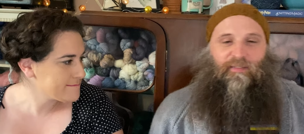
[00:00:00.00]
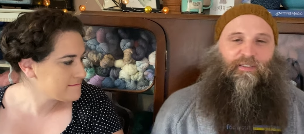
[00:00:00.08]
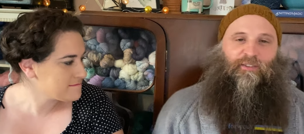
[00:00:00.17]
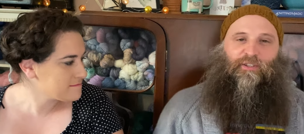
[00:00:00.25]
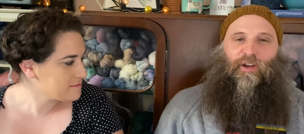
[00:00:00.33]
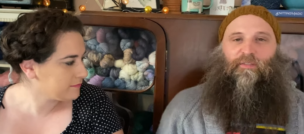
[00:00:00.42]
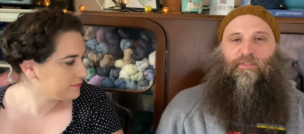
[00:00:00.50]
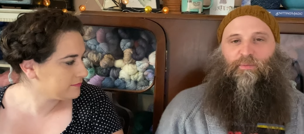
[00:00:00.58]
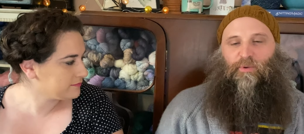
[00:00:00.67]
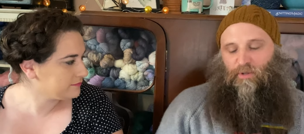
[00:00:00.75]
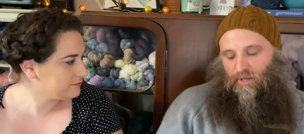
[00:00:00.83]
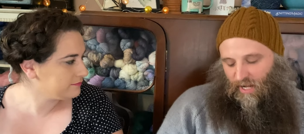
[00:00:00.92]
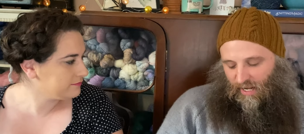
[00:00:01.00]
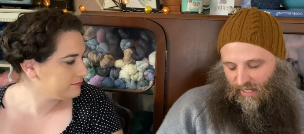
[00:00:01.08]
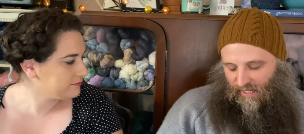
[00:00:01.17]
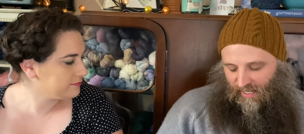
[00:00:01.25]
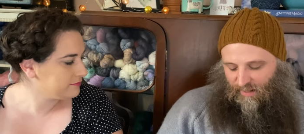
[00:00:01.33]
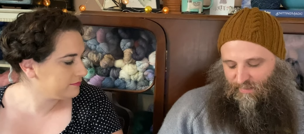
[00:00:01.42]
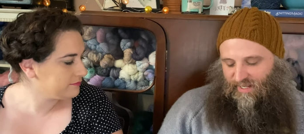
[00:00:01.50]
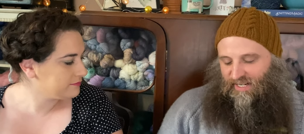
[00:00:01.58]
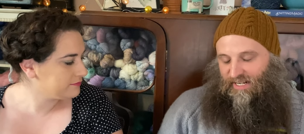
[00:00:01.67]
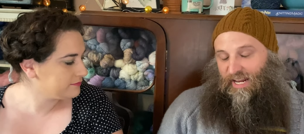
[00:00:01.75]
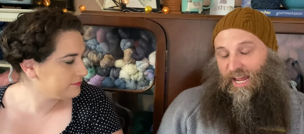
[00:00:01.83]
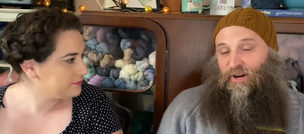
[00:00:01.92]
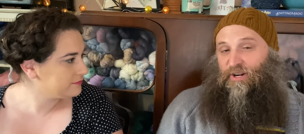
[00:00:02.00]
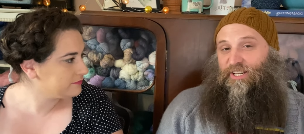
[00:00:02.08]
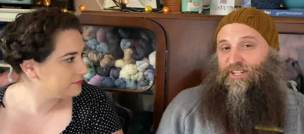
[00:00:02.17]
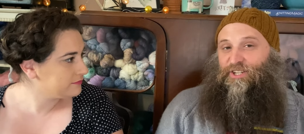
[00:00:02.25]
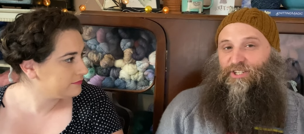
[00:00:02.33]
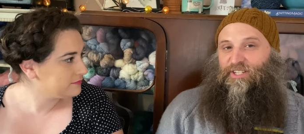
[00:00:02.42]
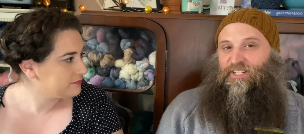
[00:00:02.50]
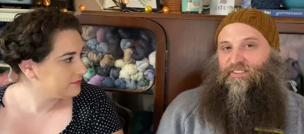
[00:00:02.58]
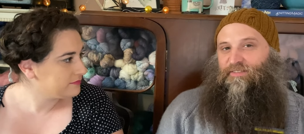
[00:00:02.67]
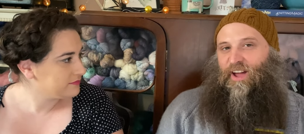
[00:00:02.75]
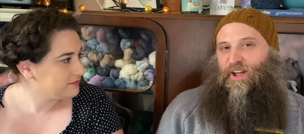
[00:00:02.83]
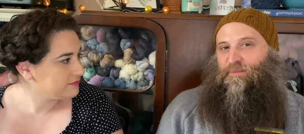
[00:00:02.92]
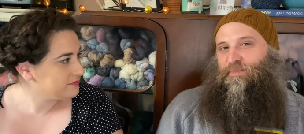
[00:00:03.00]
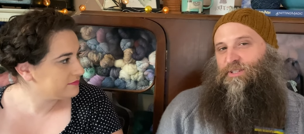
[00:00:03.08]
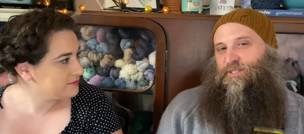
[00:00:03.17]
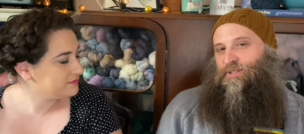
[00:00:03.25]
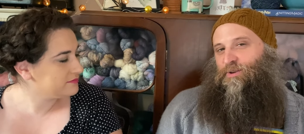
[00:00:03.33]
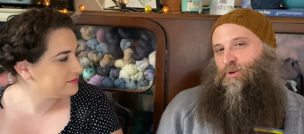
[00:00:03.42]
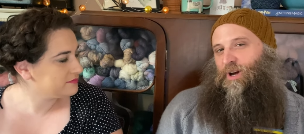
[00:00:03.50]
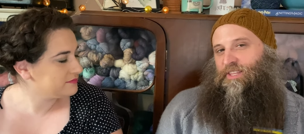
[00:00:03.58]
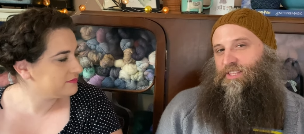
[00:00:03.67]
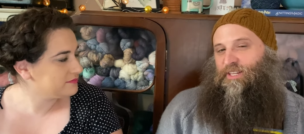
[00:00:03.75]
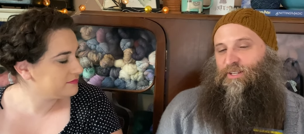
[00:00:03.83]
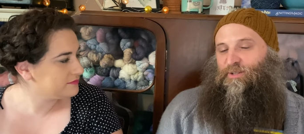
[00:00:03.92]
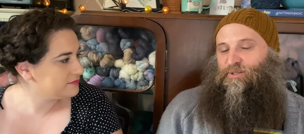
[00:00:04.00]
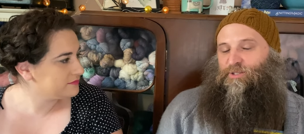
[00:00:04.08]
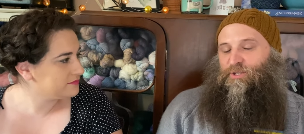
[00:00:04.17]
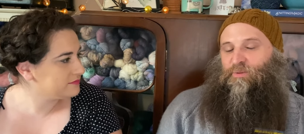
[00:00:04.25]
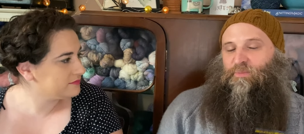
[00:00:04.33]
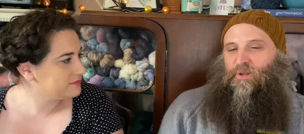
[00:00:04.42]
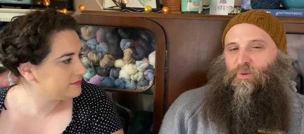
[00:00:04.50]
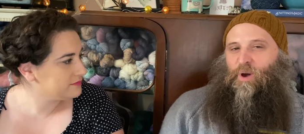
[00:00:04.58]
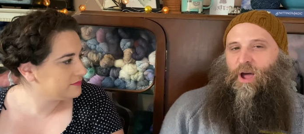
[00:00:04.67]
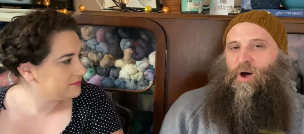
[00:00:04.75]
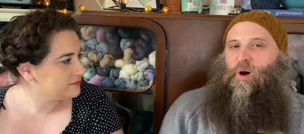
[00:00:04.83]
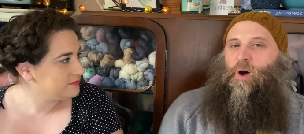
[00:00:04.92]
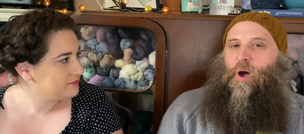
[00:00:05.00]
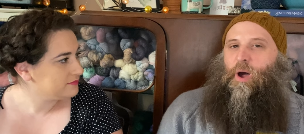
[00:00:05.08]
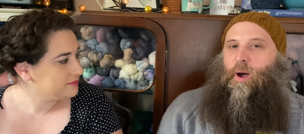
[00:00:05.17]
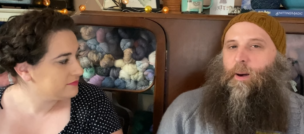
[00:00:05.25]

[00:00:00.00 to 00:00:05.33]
Speaker 1: It feels comfortable. I am in an air conditioned environment, so I think it'll suit me well.